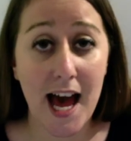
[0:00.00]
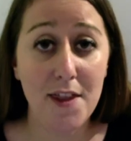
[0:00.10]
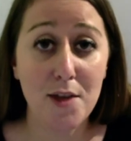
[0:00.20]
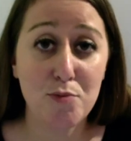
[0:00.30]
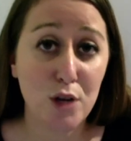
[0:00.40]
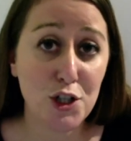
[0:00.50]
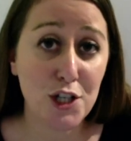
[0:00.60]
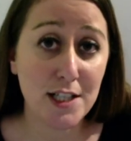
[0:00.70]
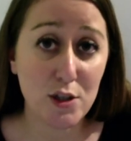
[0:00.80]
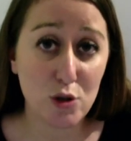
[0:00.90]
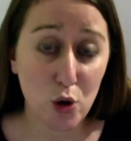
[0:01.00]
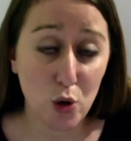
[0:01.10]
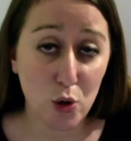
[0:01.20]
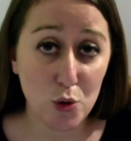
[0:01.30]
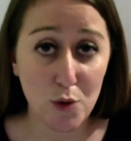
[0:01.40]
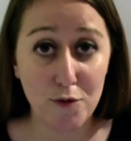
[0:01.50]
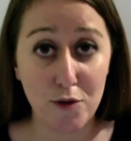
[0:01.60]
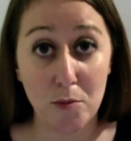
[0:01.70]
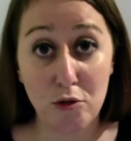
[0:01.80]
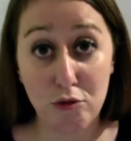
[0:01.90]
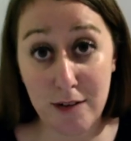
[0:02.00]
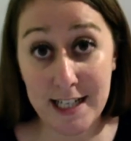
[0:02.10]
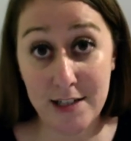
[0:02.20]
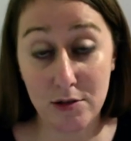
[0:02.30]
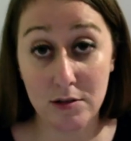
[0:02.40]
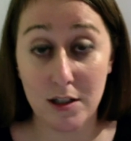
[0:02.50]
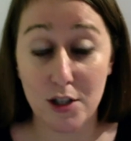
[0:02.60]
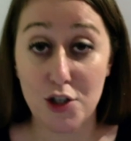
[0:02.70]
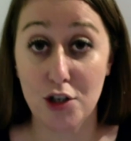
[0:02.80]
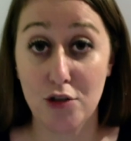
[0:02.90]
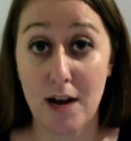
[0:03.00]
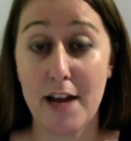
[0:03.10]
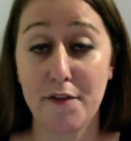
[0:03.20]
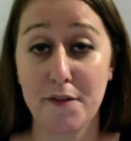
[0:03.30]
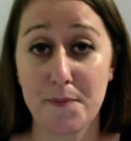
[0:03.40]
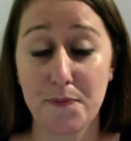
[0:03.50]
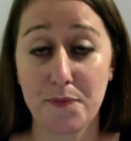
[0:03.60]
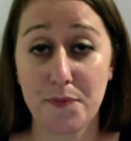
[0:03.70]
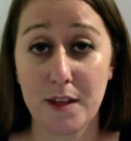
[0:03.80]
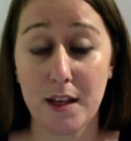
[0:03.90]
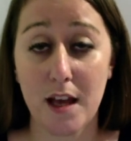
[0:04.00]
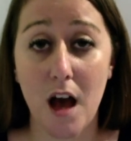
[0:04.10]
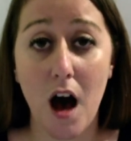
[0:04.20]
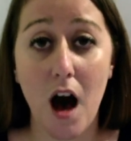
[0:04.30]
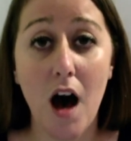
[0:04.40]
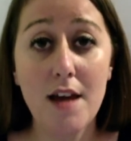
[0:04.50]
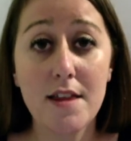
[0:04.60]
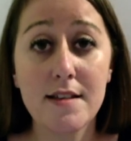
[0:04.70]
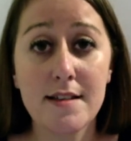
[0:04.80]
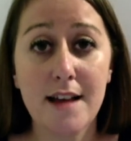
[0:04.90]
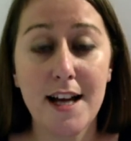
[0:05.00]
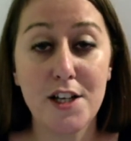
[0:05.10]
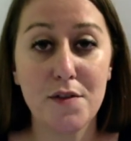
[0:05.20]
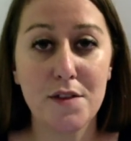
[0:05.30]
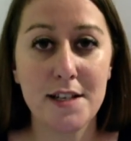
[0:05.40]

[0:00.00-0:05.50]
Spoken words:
And the project is called From Cradle to Grave. Either side of the